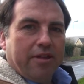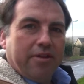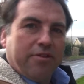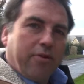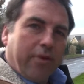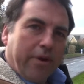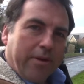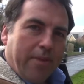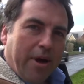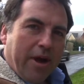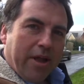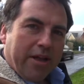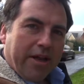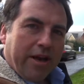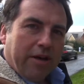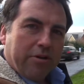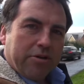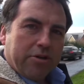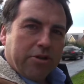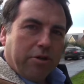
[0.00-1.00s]
The 20 mile an
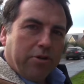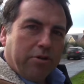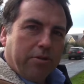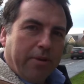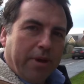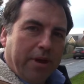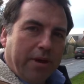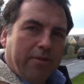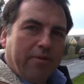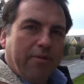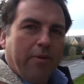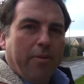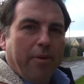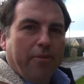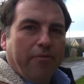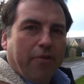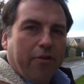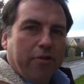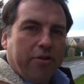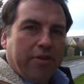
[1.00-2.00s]
hour zone will be a
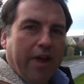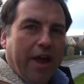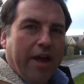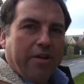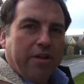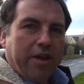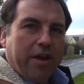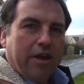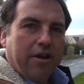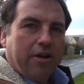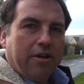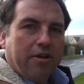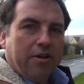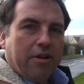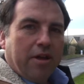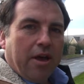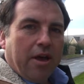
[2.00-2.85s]
bit further down the hill.